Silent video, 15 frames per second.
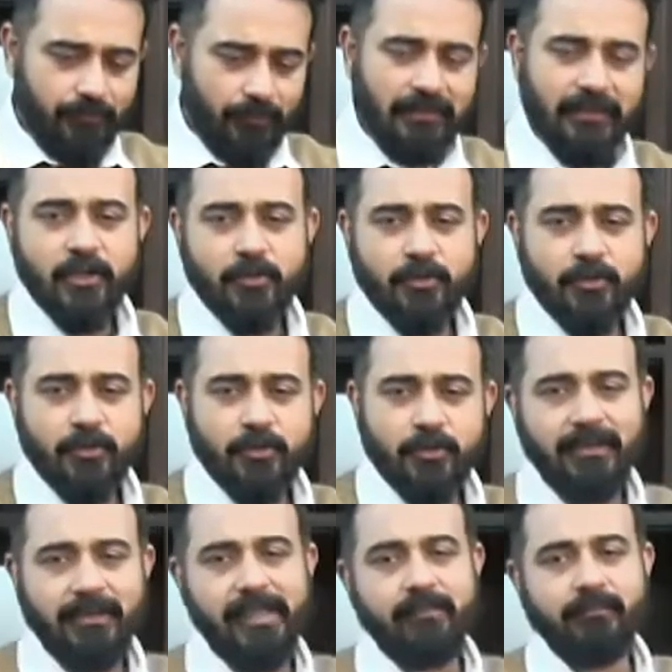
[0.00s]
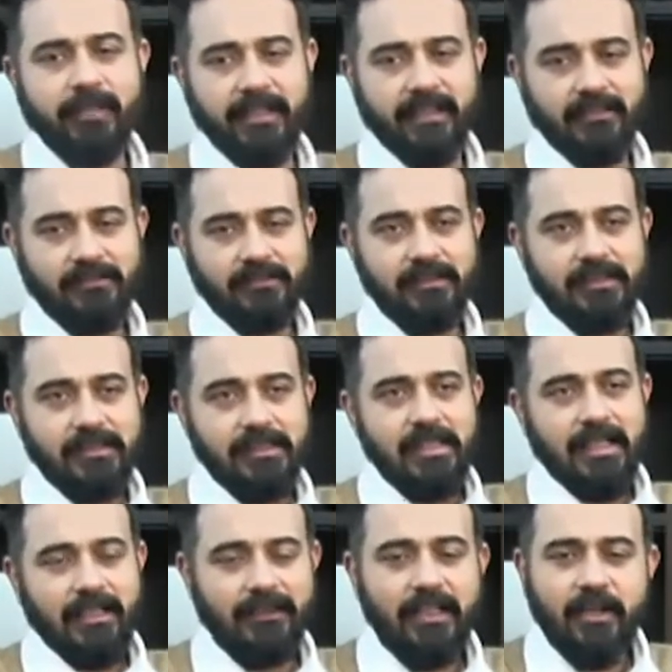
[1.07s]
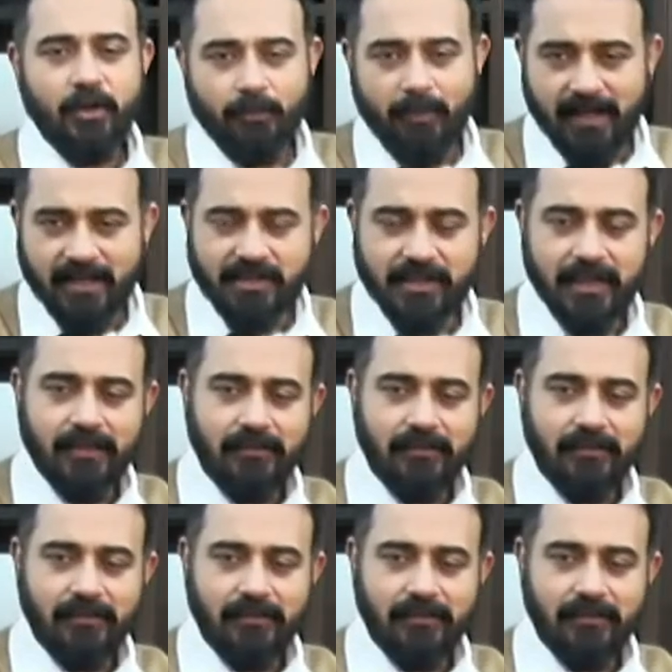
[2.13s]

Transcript: Then you become a team lead. Then you're managing